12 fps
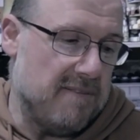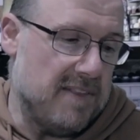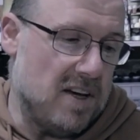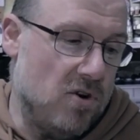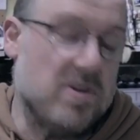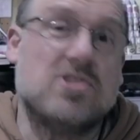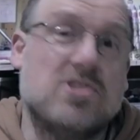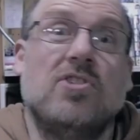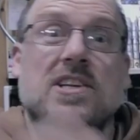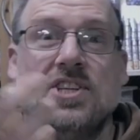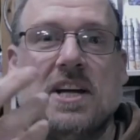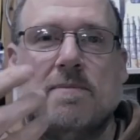uh, or his
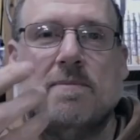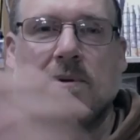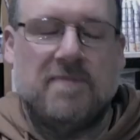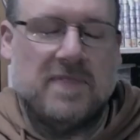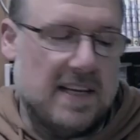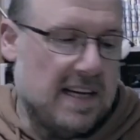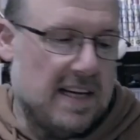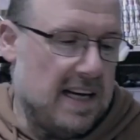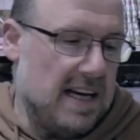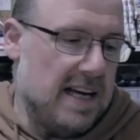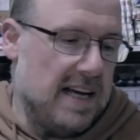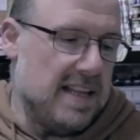cred chip,
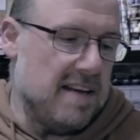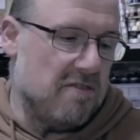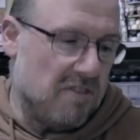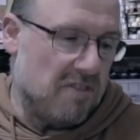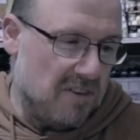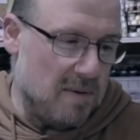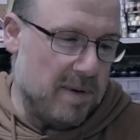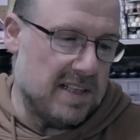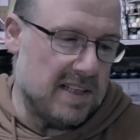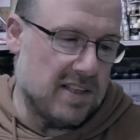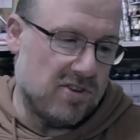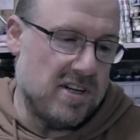uh, and then
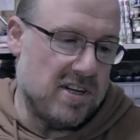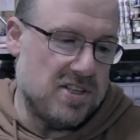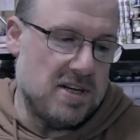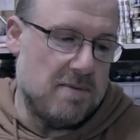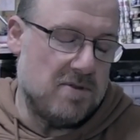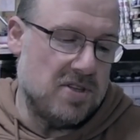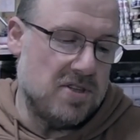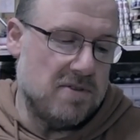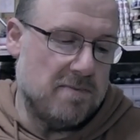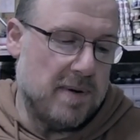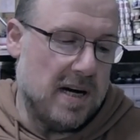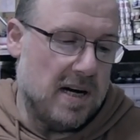flipping the cred chip to the
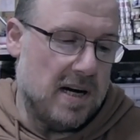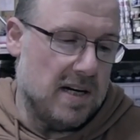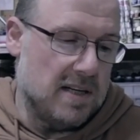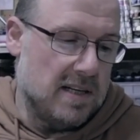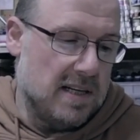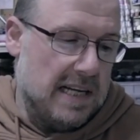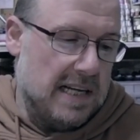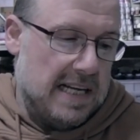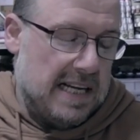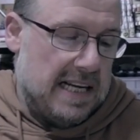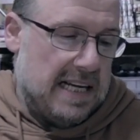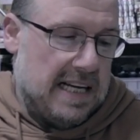bar
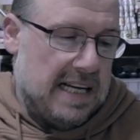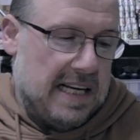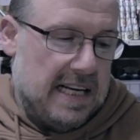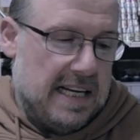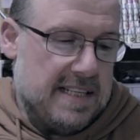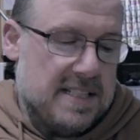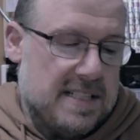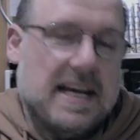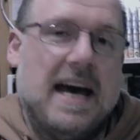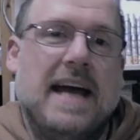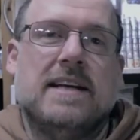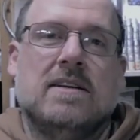and
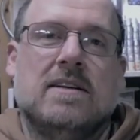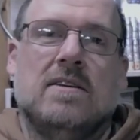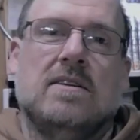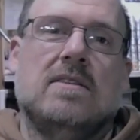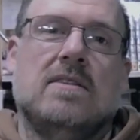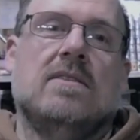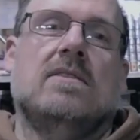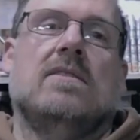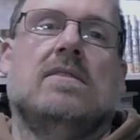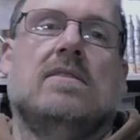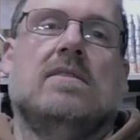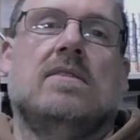say,
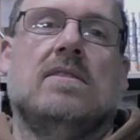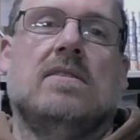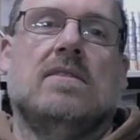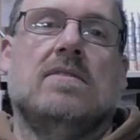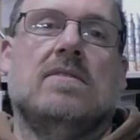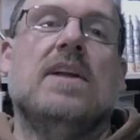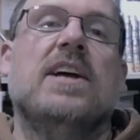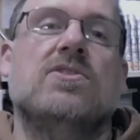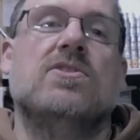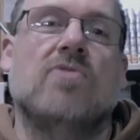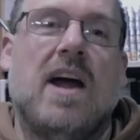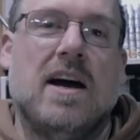next
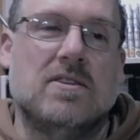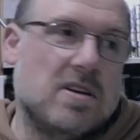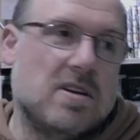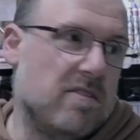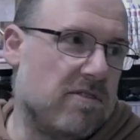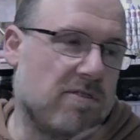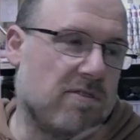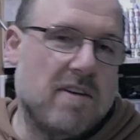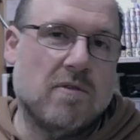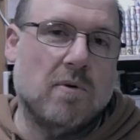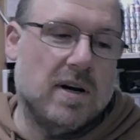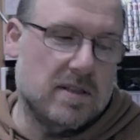round for
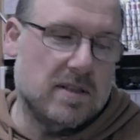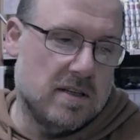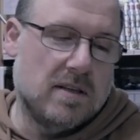everyone